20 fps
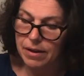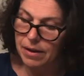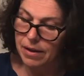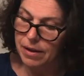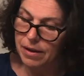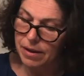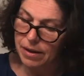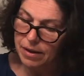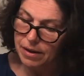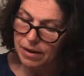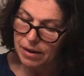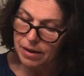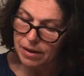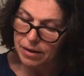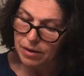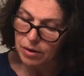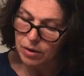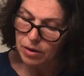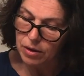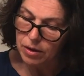And
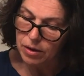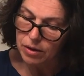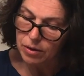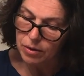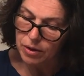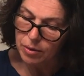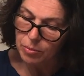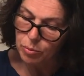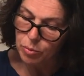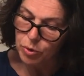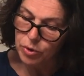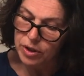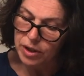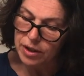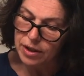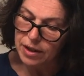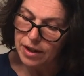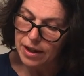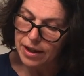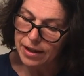you can put it
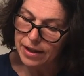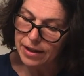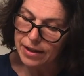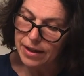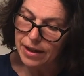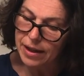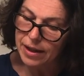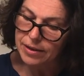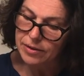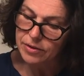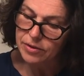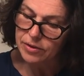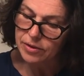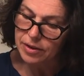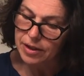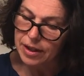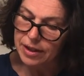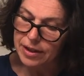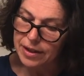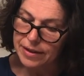like that.
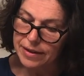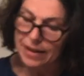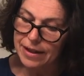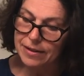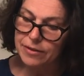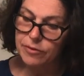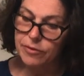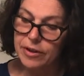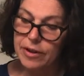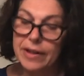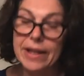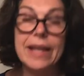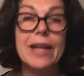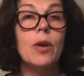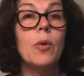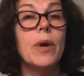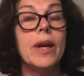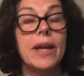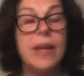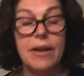I did that very
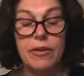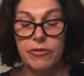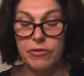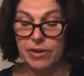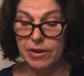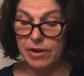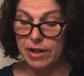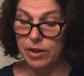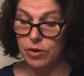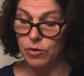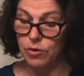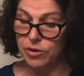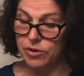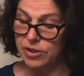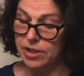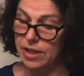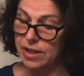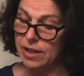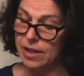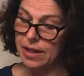quick and very
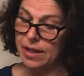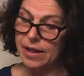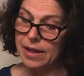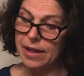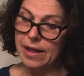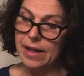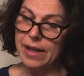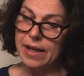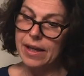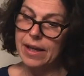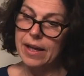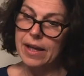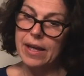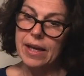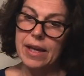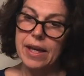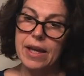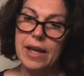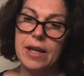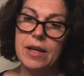dirty.
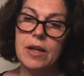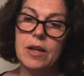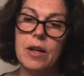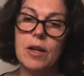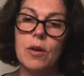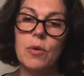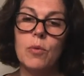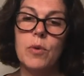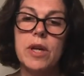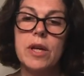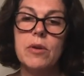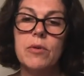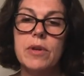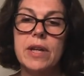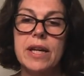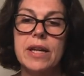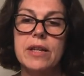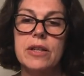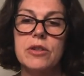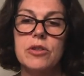And we
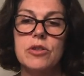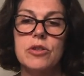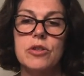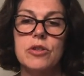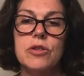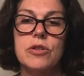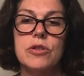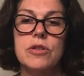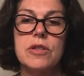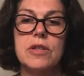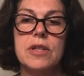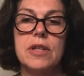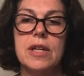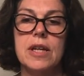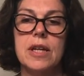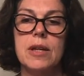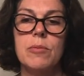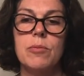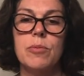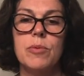created just
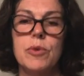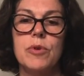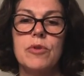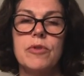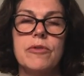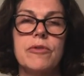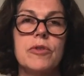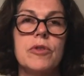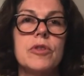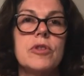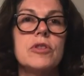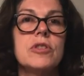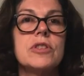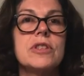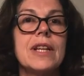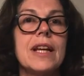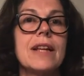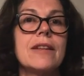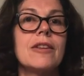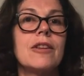a beautiful
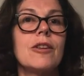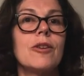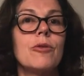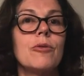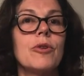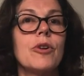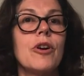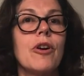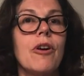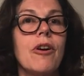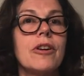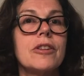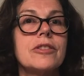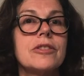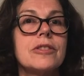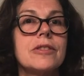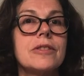standalone card.